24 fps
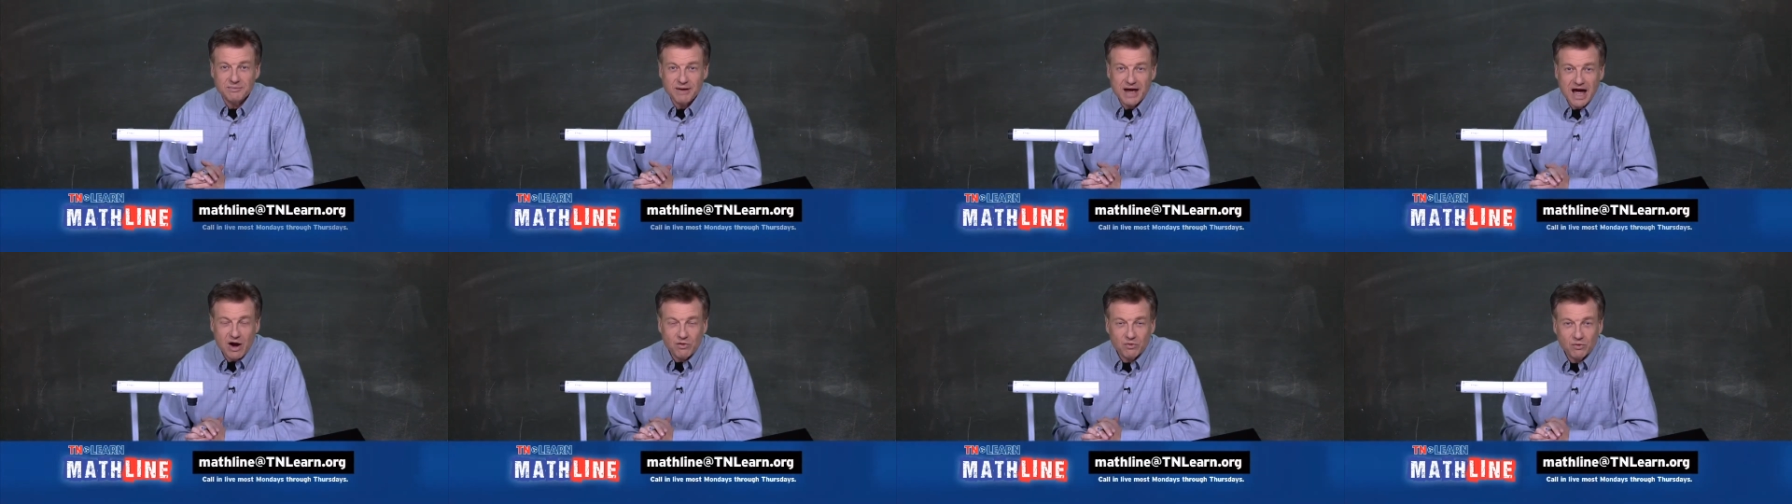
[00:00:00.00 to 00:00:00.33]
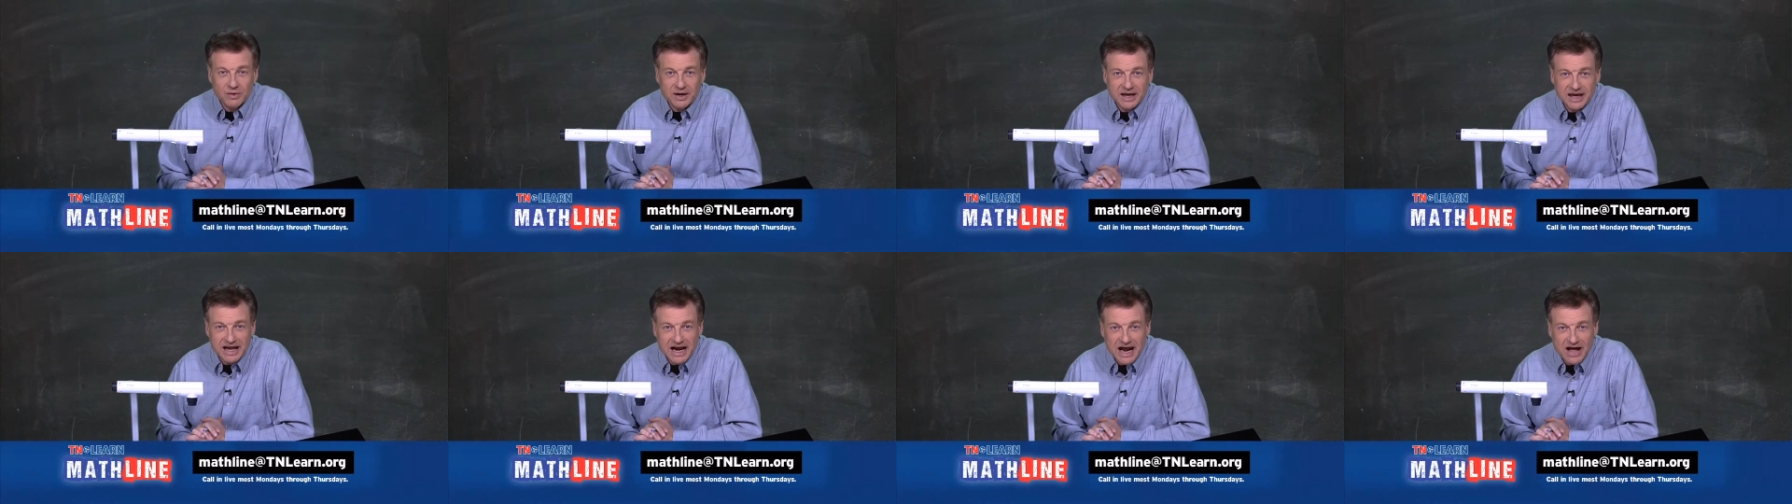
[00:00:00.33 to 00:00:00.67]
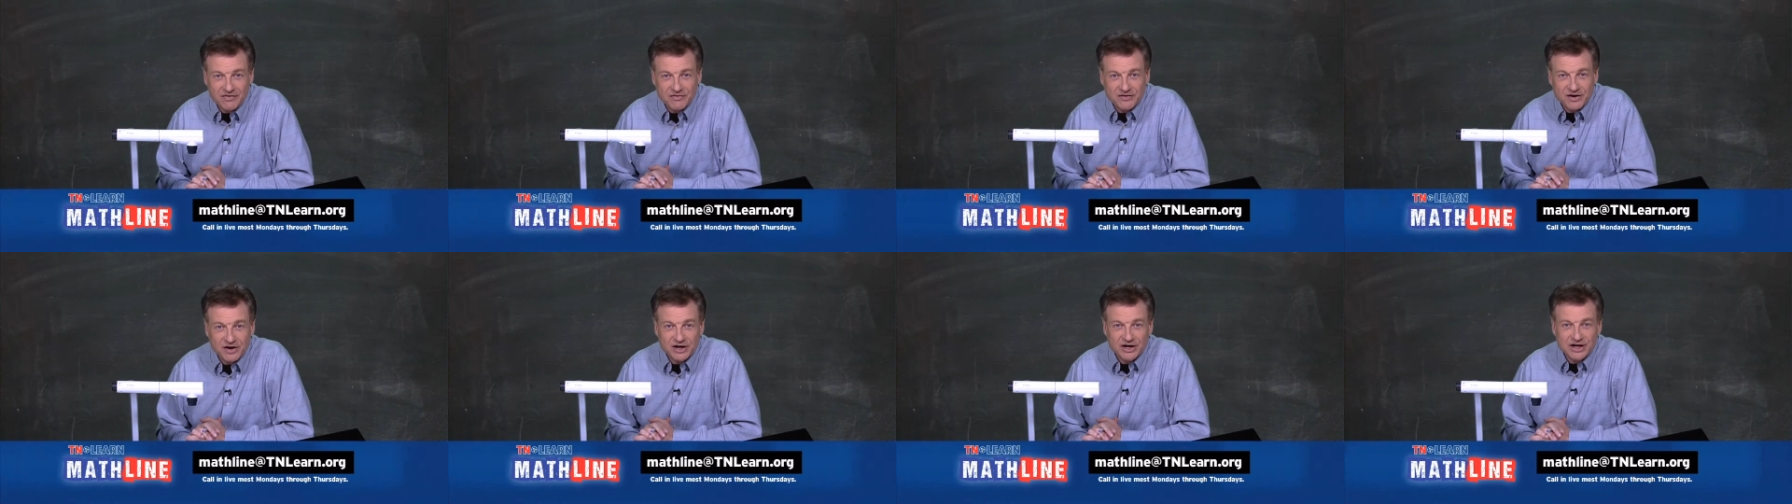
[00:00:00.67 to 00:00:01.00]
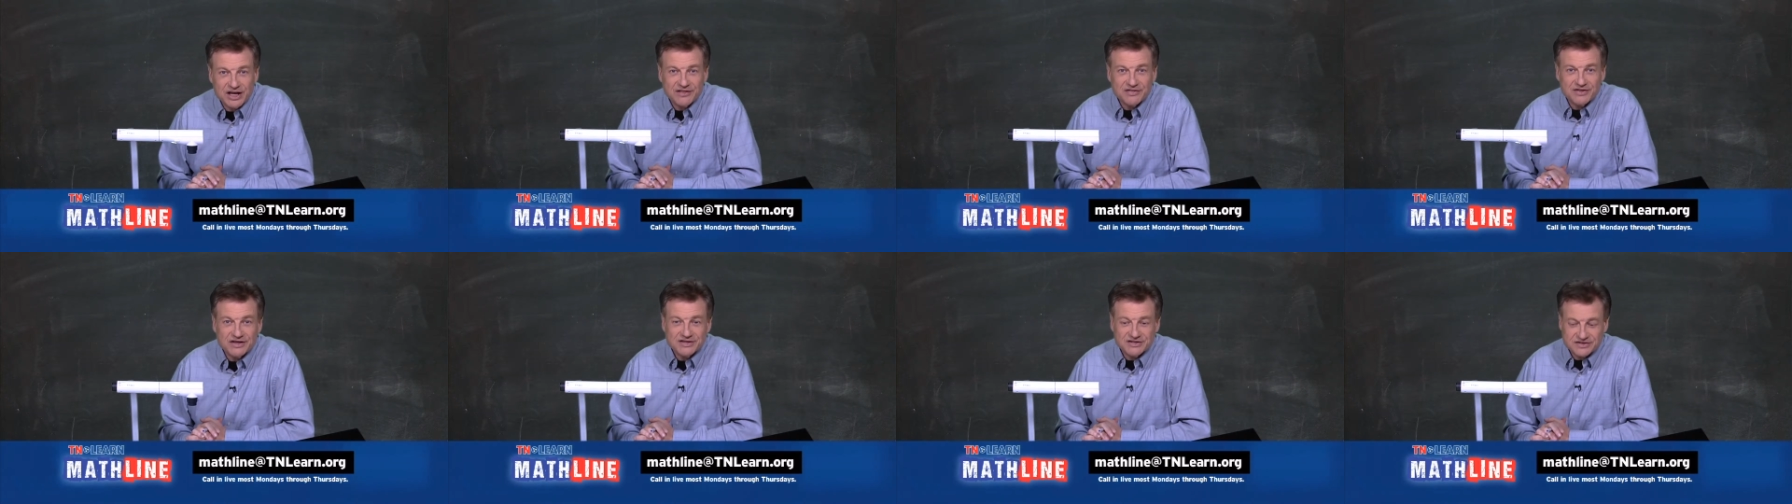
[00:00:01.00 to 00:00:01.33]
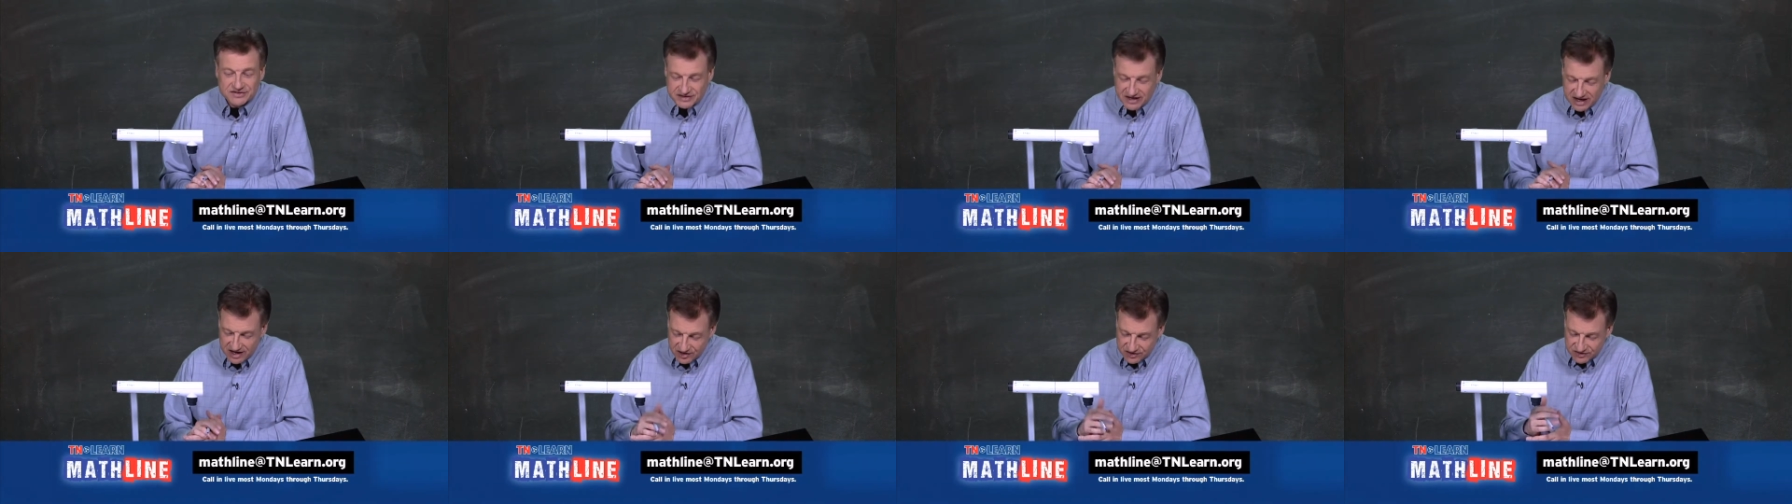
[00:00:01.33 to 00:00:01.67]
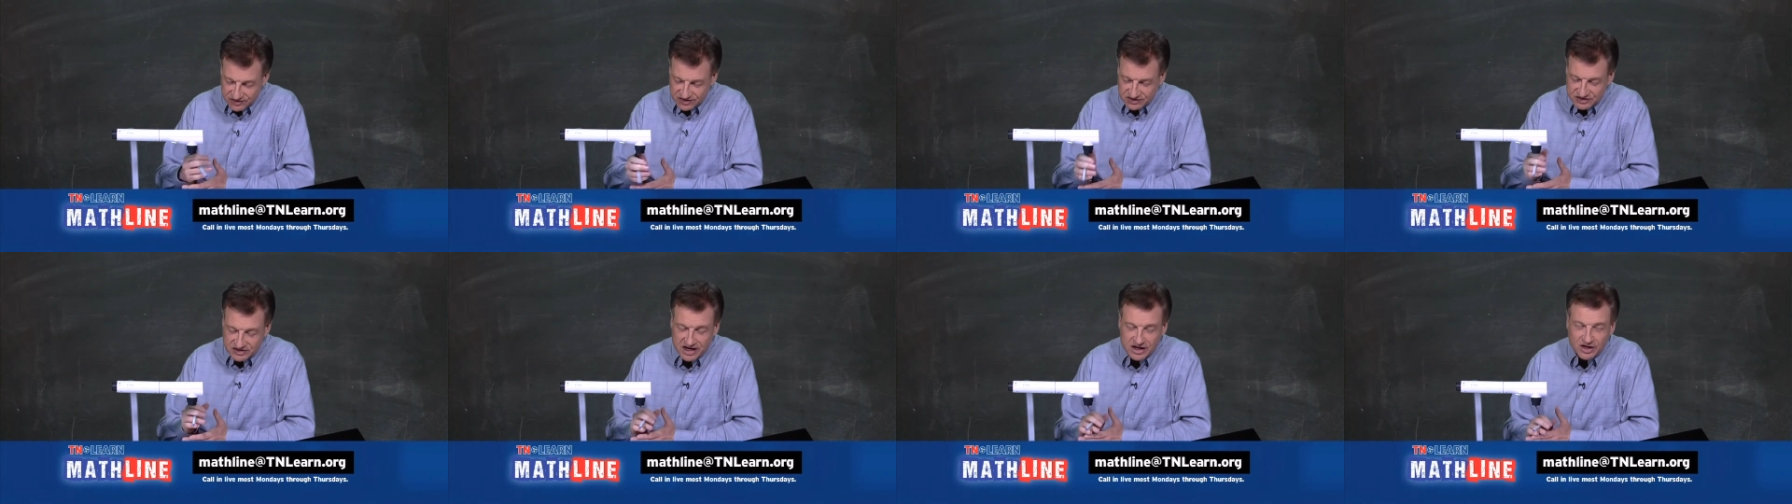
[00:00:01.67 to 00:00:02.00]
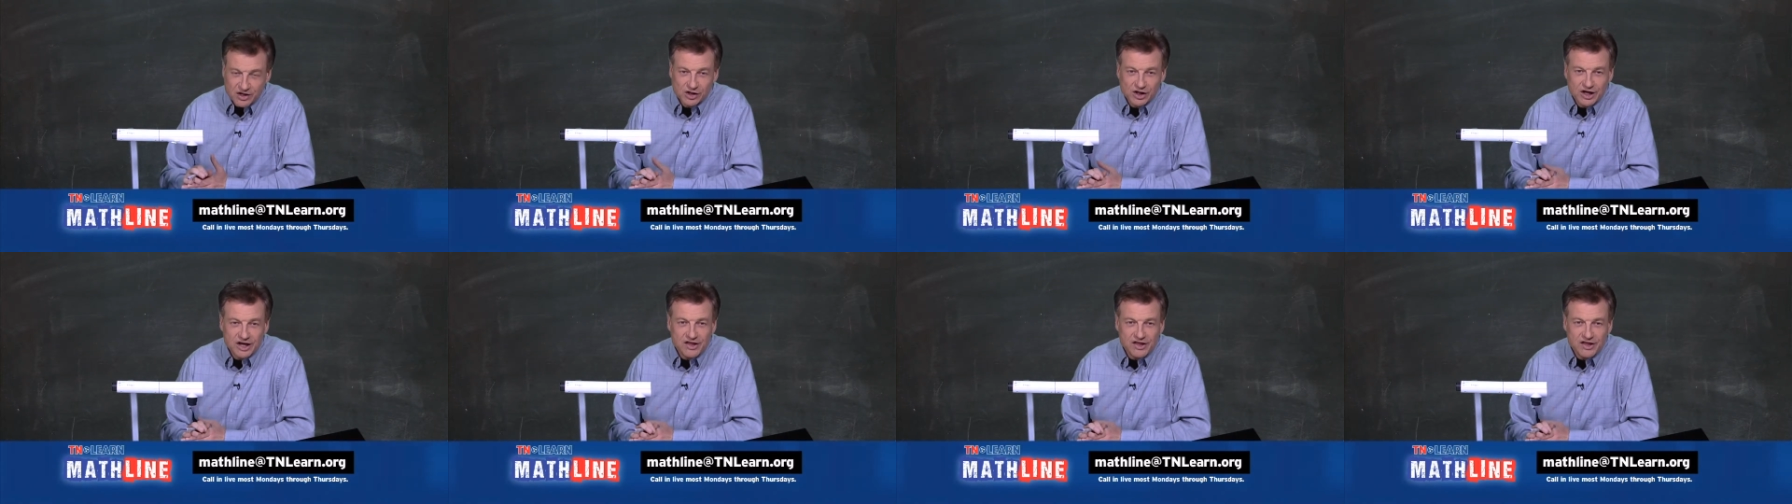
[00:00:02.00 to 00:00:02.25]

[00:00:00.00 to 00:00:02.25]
about when we get out there and hit these sales. Let's take a